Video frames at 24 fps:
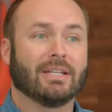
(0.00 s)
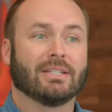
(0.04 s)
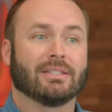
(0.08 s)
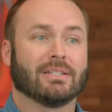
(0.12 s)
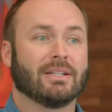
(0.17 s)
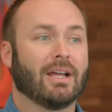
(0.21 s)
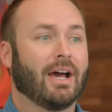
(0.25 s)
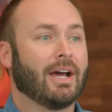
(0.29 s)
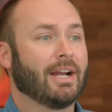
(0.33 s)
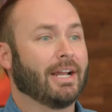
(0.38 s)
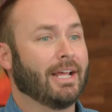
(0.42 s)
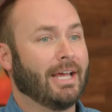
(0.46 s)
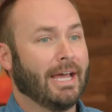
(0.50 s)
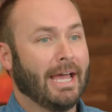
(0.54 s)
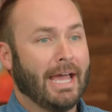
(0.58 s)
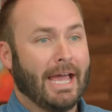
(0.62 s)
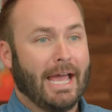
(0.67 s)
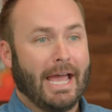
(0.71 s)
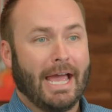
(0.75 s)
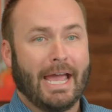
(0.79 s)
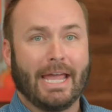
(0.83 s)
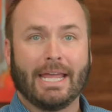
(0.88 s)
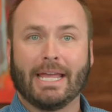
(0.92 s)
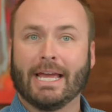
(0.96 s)
it's not a,
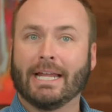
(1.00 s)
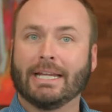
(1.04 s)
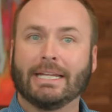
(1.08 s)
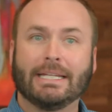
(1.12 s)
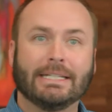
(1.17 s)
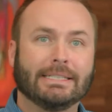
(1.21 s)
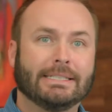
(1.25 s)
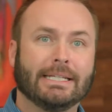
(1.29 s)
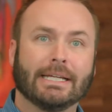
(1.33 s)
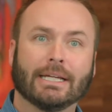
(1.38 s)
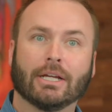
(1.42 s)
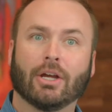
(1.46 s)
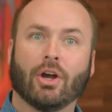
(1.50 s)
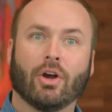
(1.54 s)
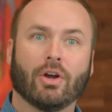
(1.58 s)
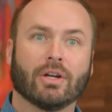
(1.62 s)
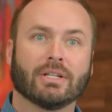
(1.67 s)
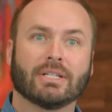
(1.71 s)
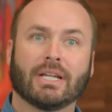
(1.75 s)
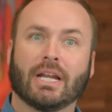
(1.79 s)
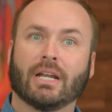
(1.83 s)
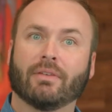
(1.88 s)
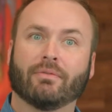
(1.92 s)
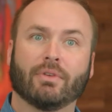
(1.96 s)
hey, I need 10
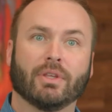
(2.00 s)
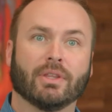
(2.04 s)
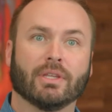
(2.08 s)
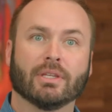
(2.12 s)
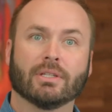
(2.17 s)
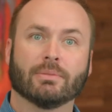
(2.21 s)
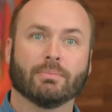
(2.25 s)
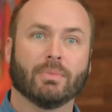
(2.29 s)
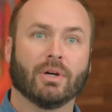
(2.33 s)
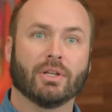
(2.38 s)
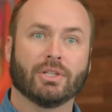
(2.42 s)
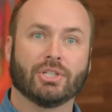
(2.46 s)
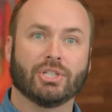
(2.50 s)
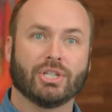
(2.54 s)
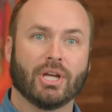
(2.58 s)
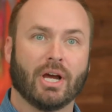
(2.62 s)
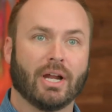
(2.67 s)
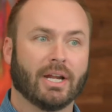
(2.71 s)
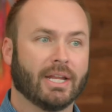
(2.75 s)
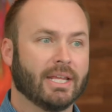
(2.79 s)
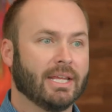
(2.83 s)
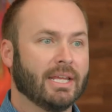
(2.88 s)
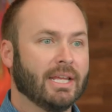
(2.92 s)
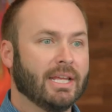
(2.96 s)
cars out of you this month,
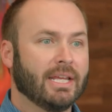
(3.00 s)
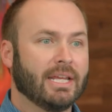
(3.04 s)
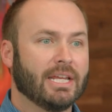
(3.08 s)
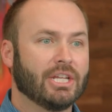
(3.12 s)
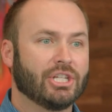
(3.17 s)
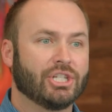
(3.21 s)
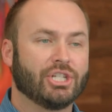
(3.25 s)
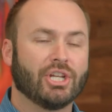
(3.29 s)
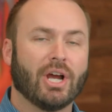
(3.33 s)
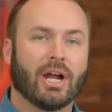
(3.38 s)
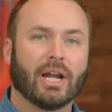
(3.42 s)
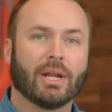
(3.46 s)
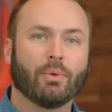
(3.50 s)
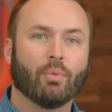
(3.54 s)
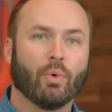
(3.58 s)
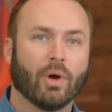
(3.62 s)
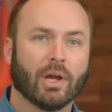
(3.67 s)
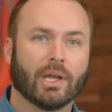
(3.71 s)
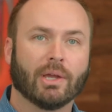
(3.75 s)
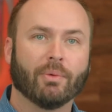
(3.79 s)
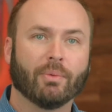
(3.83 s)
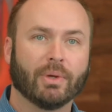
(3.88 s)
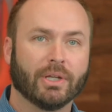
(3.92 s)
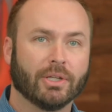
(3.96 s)
Johnny. It's, Johnny,
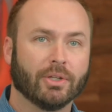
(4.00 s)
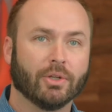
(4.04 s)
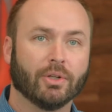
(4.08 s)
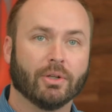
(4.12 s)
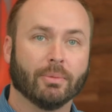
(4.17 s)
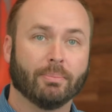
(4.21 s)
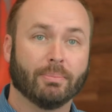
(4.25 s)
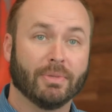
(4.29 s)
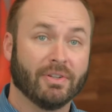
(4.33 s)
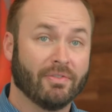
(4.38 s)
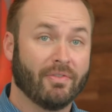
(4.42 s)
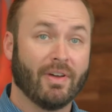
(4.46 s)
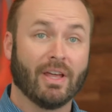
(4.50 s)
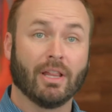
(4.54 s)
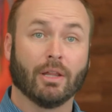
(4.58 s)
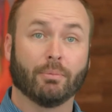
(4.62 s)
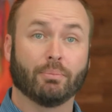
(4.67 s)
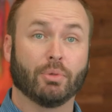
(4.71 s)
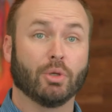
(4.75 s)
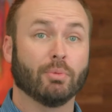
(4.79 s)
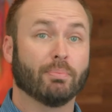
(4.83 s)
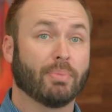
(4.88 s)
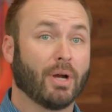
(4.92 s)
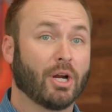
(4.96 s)
what can we do to
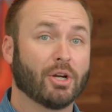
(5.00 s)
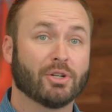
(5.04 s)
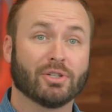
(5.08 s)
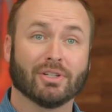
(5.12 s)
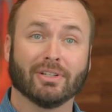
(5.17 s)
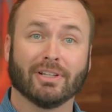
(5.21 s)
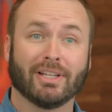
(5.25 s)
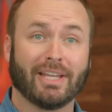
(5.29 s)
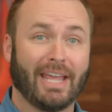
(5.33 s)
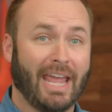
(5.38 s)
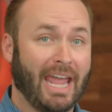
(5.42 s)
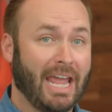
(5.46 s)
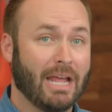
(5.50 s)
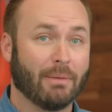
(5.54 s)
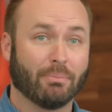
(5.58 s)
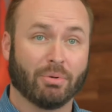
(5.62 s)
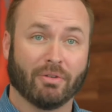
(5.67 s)
develop you personally and